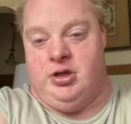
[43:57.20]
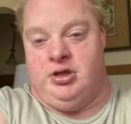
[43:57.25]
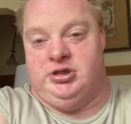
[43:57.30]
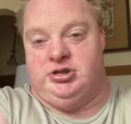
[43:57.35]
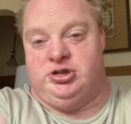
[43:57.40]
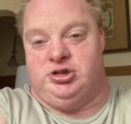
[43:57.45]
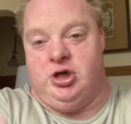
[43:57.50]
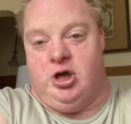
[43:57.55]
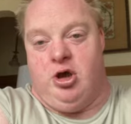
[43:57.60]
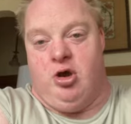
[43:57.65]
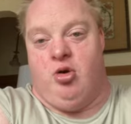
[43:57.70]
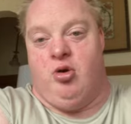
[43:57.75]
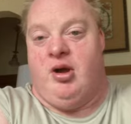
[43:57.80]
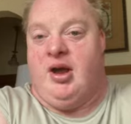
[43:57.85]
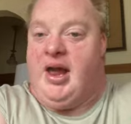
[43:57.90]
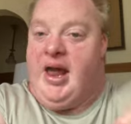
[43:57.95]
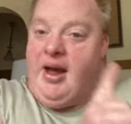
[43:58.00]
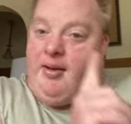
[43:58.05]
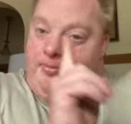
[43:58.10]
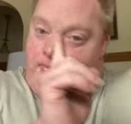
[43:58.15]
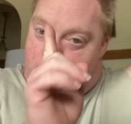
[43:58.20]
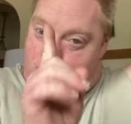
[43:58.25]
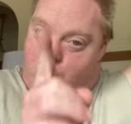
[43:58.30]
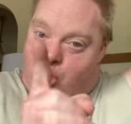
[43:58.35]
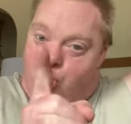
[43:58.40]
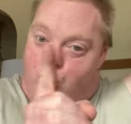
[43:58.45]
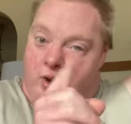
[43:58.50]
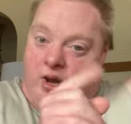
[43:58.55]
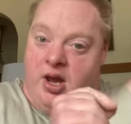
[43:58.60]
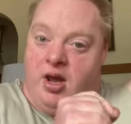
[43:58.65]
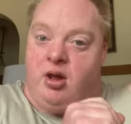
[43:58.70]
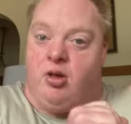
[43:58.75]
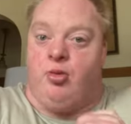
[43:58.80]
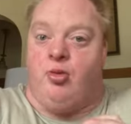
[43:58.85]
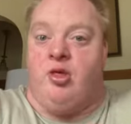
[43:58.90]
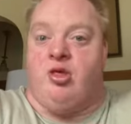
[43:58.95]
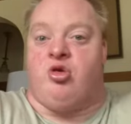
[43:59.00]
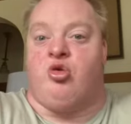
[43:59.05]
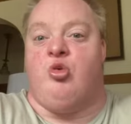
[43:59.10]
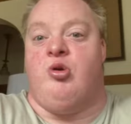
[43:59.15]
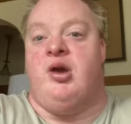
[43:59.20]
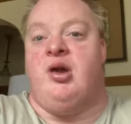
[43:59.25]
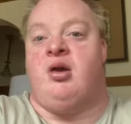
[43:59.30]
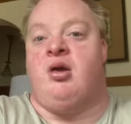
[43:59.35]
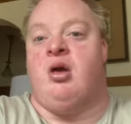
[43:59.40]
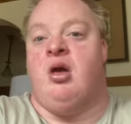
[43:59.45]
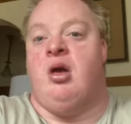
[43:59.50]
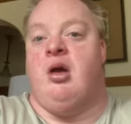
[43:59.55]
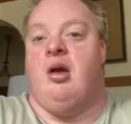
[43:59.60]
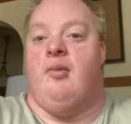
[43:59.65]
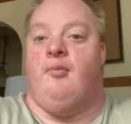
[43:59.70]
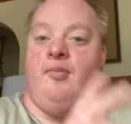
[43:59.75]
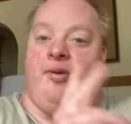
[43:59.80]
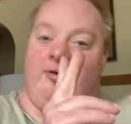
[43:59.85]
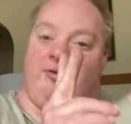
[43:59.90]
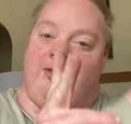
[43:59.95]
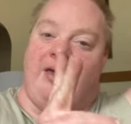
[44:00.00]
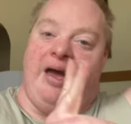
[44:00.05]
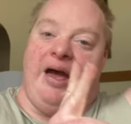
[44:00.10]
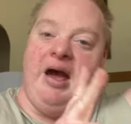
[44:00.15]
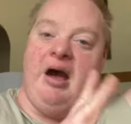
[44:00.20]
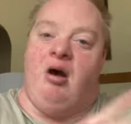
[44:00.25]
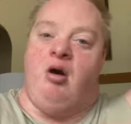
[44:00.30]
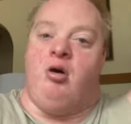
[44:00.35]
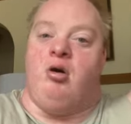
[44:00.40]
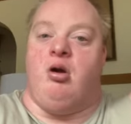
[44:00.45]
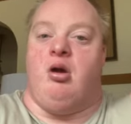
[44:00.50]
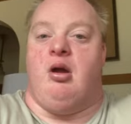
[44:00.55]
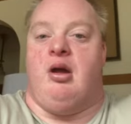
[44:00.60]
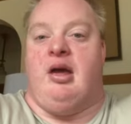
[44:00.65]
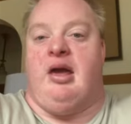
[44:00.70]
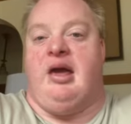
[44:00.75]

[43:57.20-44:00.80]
So have a good week this week. Peace out.